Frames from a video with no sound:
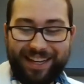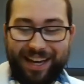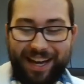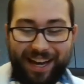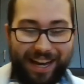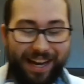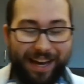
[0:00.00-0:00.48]

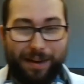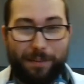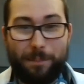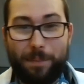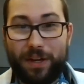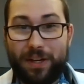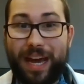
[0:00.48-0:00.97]

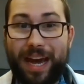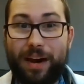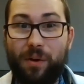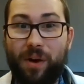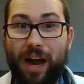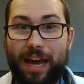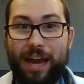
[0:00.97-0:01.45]
but
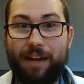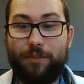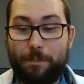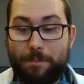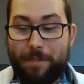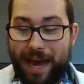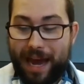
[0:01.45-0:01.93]
now I have a
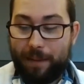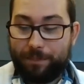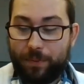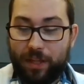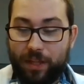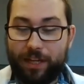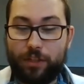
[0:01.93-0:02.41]
map
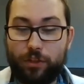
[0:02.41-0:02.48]
that can